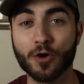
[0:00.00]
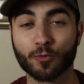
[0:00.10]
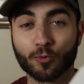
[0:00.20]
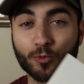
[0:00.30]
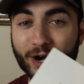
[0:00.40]

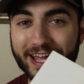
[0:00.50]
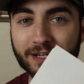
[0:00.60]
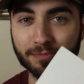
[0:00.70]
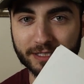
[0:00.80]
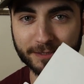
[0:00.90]

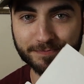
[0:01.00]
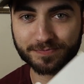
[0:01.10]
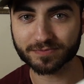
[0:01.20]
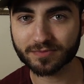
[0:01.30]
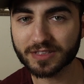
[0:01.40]
randomly
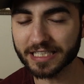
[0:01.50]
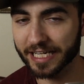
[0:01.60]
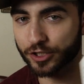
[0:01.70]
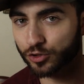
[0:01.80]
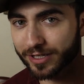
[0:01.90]

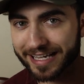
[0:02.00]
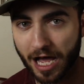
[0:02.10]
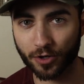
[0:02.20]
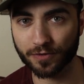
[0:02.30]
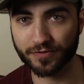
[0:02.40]
a trick
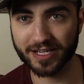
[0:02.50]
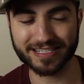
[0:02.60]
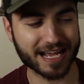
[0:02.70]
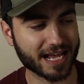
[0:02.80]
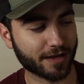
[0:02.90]
out of this.